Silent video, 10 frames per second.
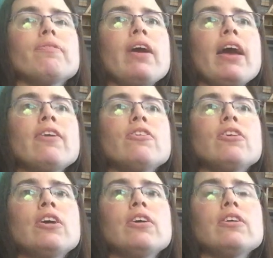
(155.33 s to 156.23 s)
I
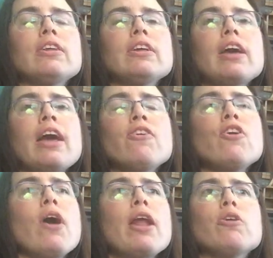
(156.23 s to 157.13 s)
don't
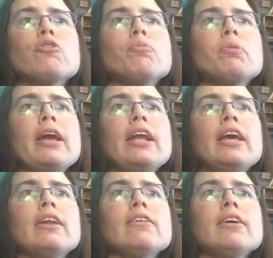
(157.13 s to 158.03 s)
know how to explain
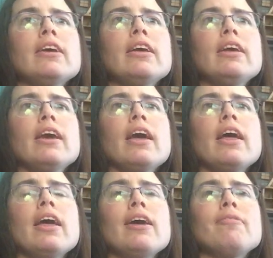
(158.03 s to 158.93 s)
it.
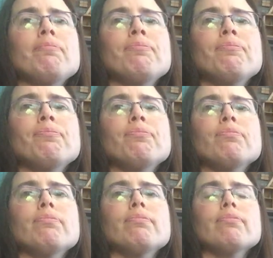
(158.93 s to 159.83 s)
I
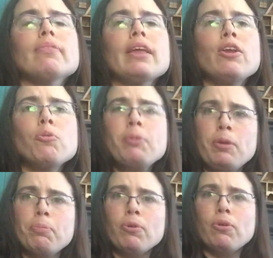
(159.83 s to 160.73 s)
know
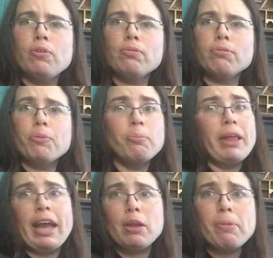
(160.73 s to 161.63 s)
people
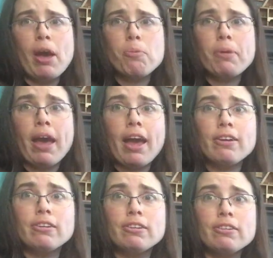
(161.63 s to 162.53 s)
complain about
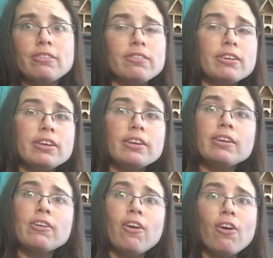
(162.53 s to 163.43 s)
patterns
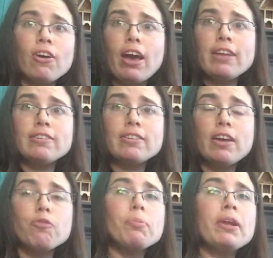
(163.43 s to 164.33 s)
and all kinds of
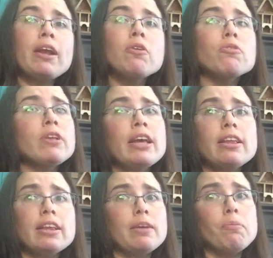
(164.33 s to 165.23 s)
stuff, but I don't think
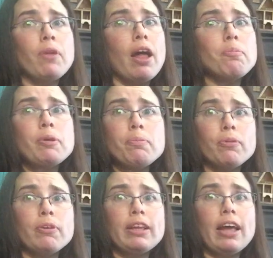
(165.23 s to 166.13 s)
a lot of people
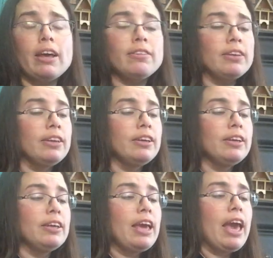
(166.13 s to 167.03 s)
realize
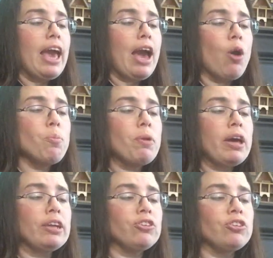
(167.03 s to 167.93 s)
how
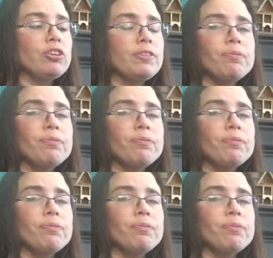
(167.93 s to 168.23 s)
much